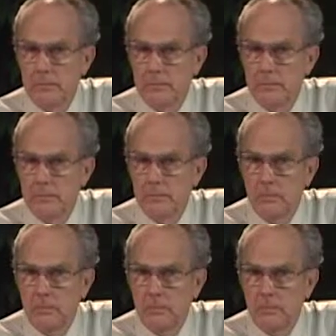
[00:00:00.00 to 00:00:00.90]

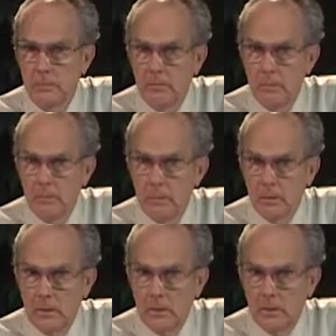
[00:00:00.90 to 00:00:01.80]

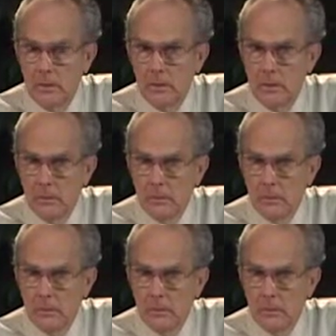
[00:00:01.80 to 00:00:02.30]
(no one is talking)